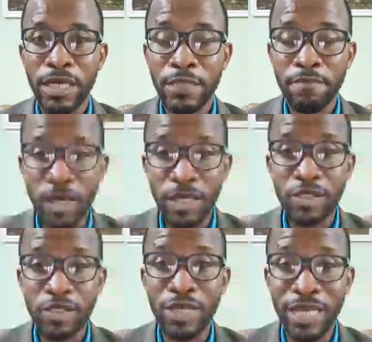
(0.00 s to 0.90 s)
All they
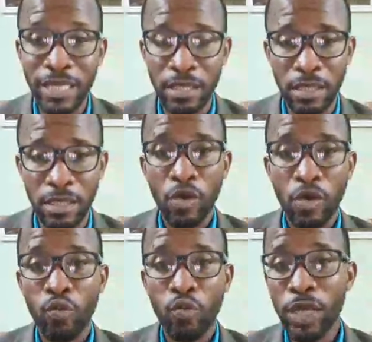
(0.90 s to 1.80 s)
have is
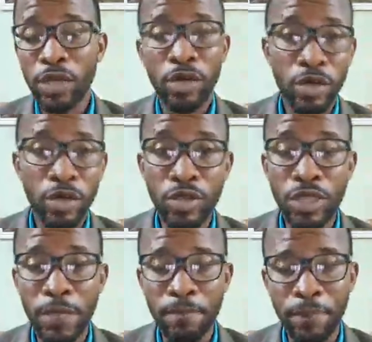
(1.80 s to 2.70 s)
money to gain.
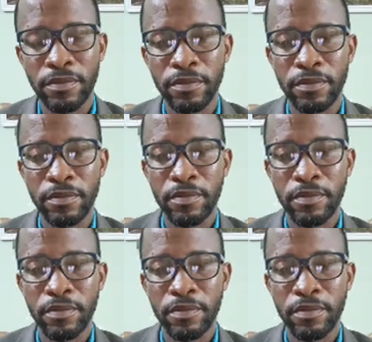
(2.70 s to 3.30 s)
Win paid.